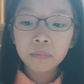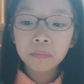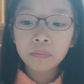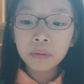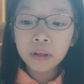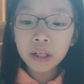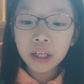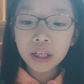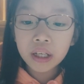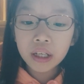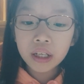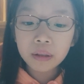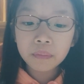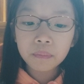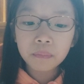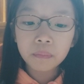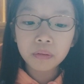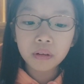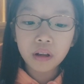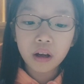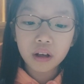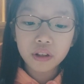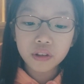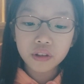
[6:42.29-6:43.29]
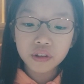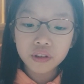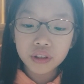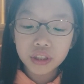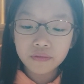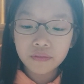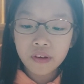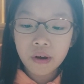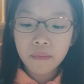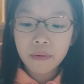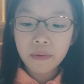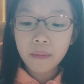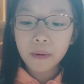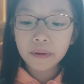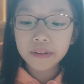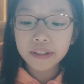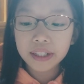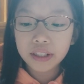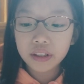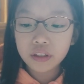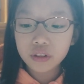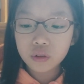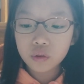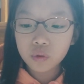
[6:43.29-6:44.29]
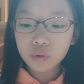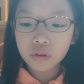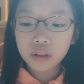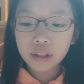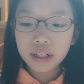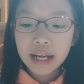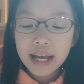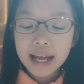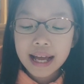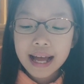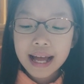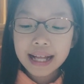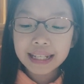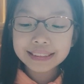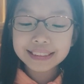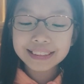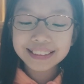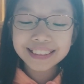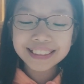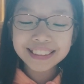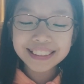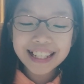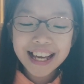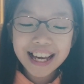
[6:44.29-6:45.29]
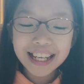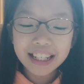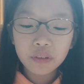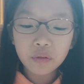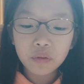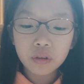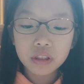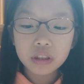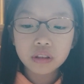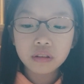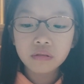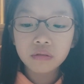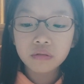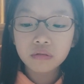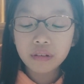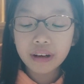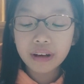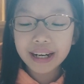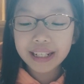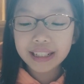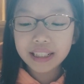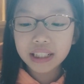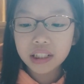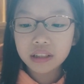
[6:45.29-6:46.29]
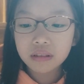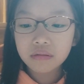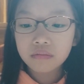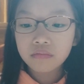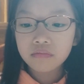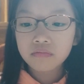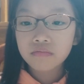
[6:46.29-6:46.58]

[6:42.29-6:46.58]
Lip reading: big blockbuster film about dinosaurs and said it was great.